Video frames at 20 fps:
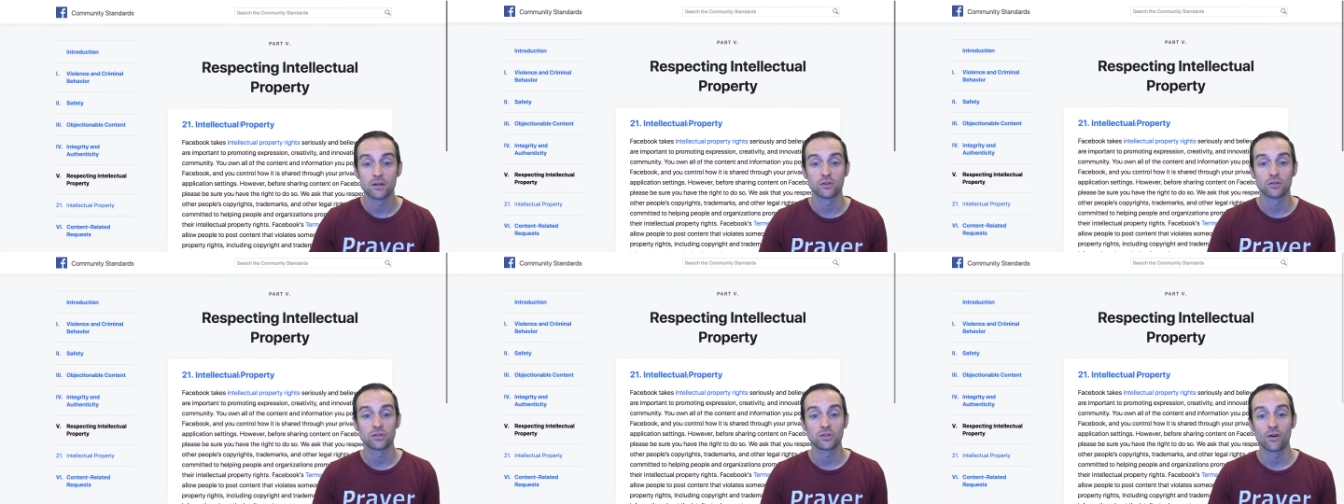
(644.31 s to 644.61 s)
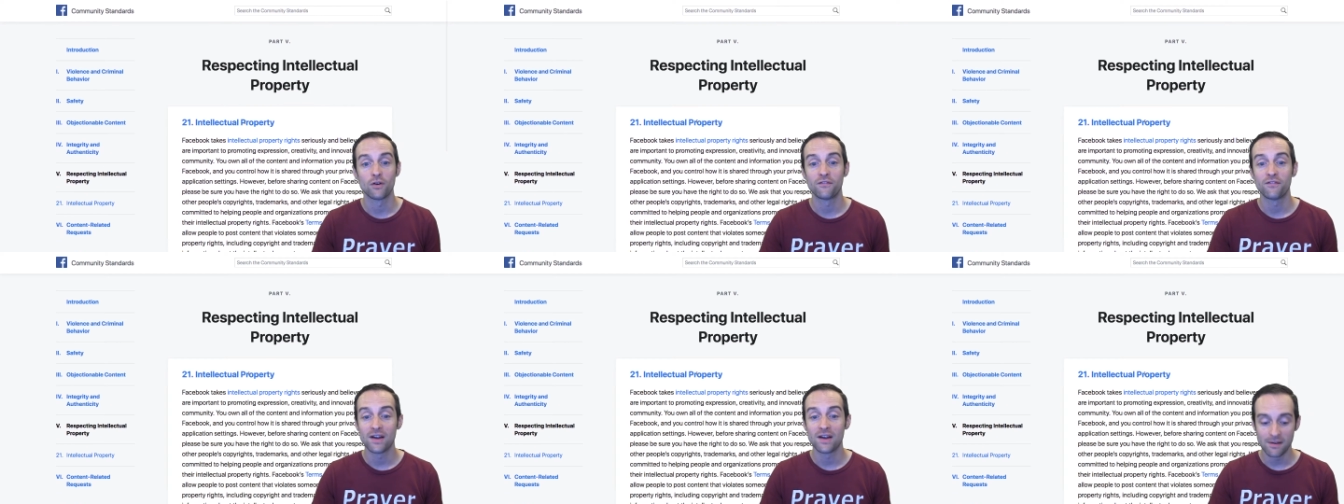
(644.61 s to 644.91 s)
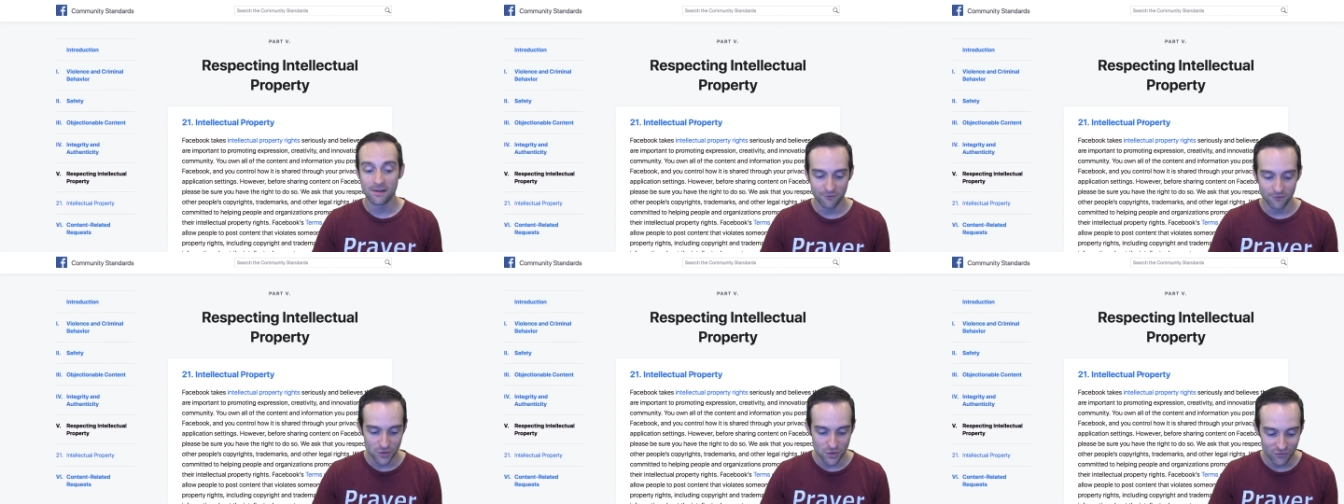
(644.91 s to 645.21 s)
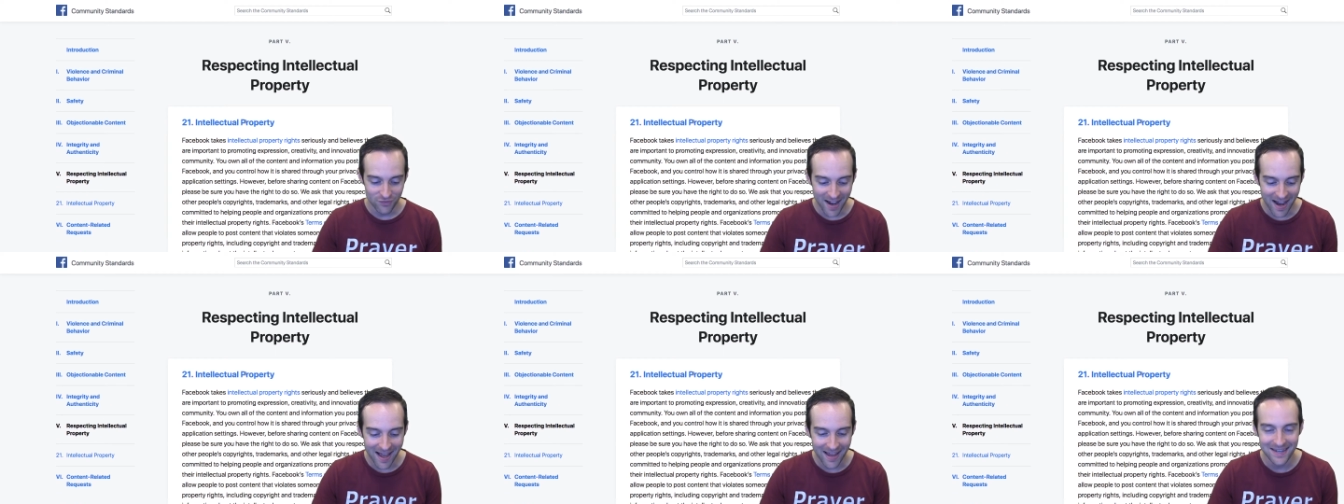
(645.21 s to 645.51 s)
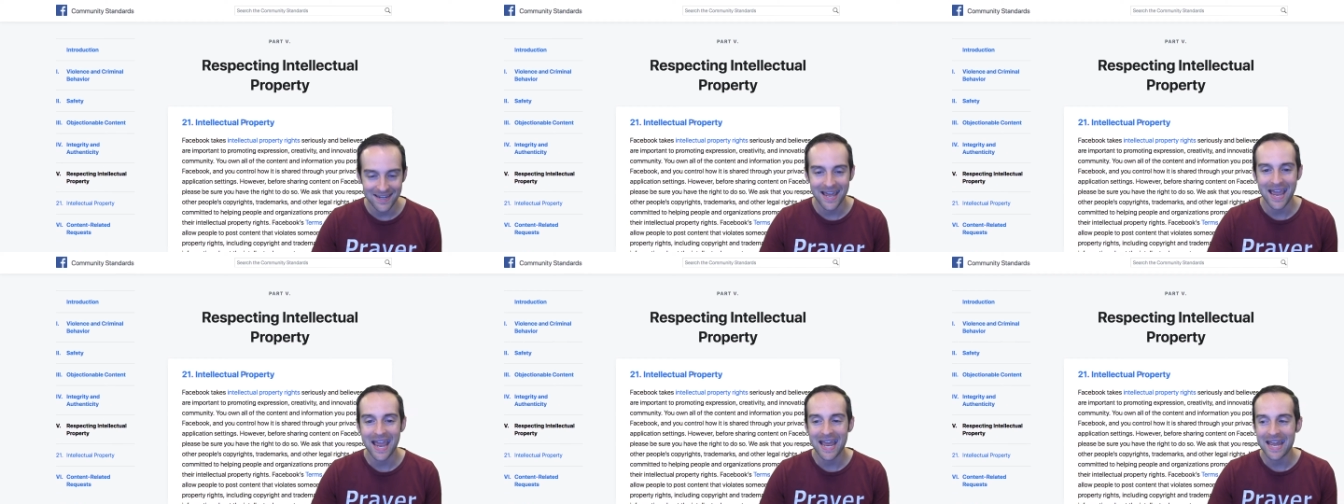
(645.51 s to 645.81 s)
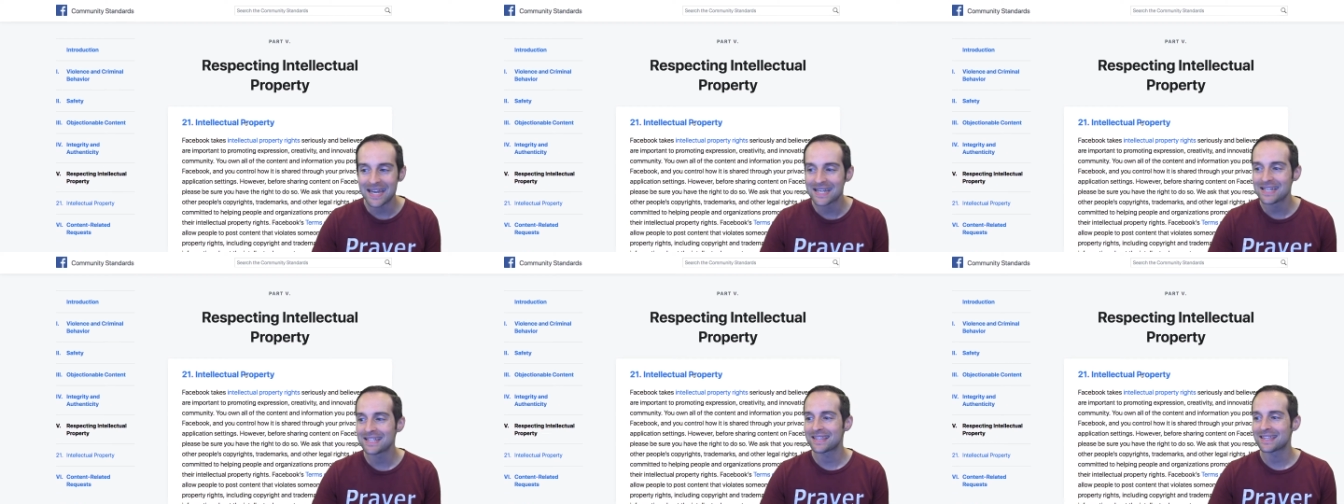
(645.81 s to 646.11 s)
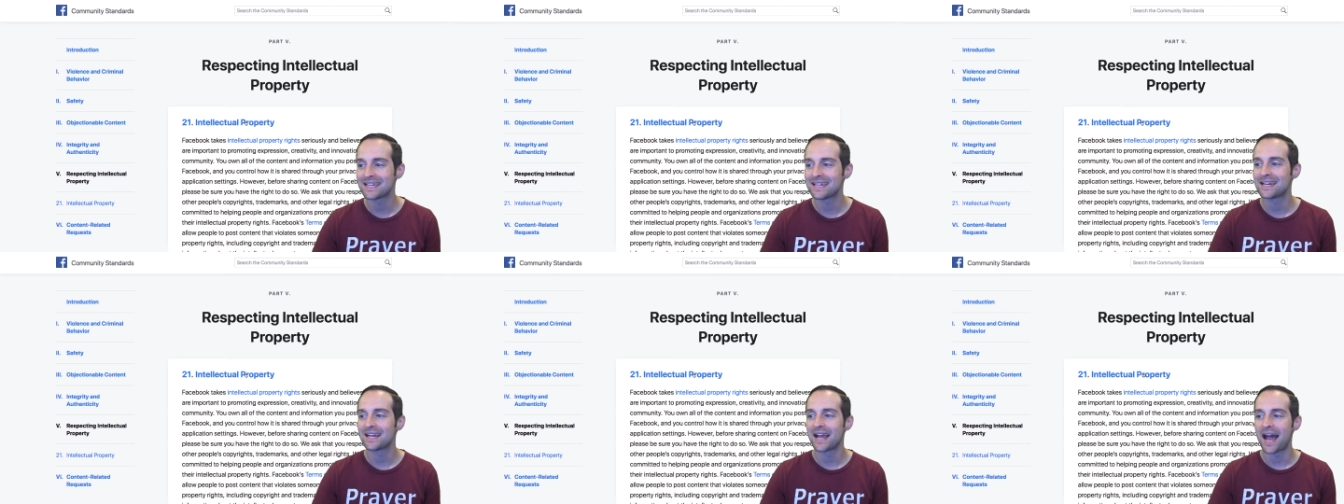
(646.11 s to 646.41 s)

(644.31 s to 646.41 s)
So if, if you've gotten anything